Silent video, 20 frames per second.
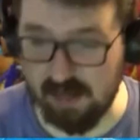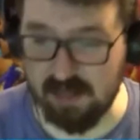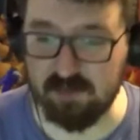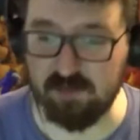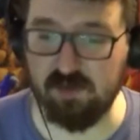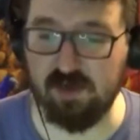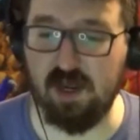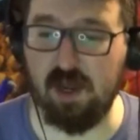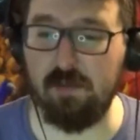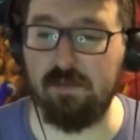we
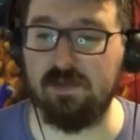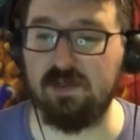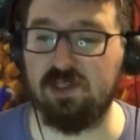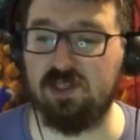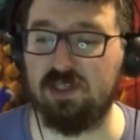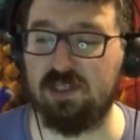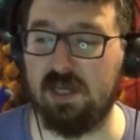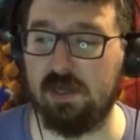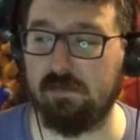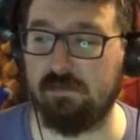ask for your help? And
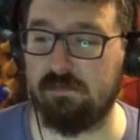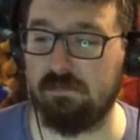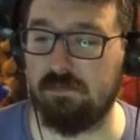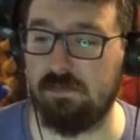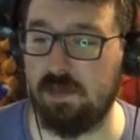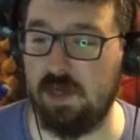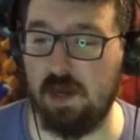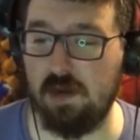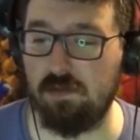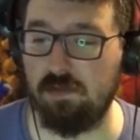it's just like,
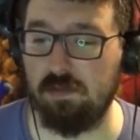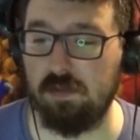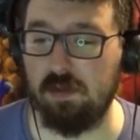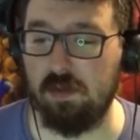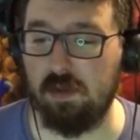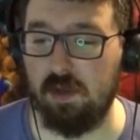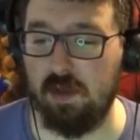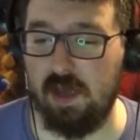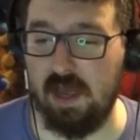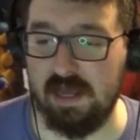no.
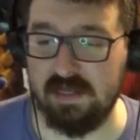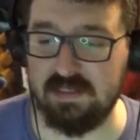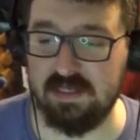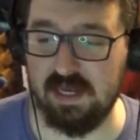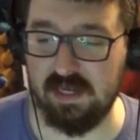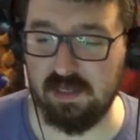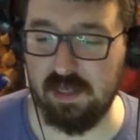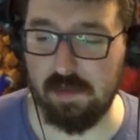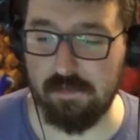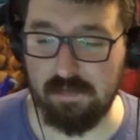It's
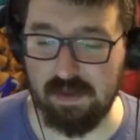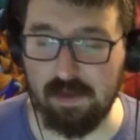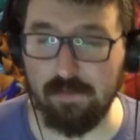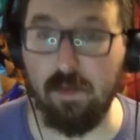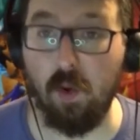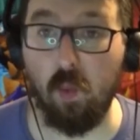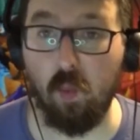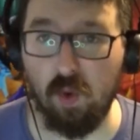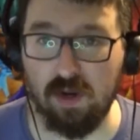like that meme.